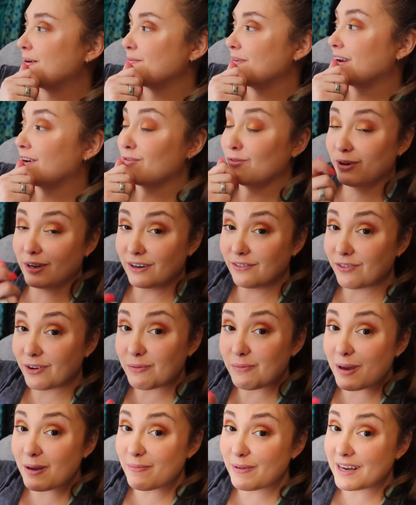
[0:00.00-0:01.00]
I'm going to read
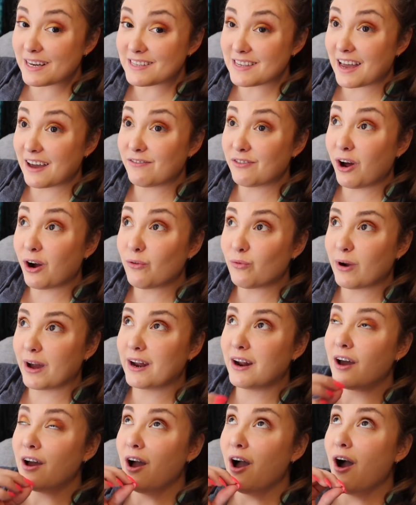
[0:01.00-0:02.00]
for a bit because I have not
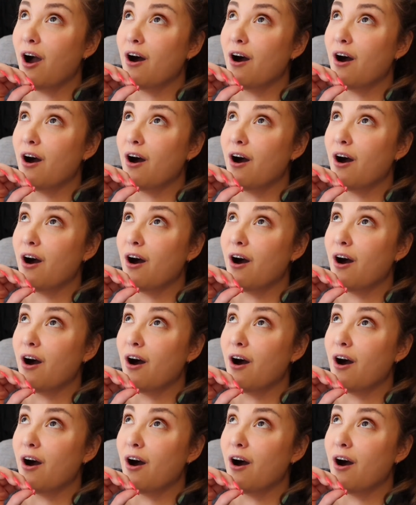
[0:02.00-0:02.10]
read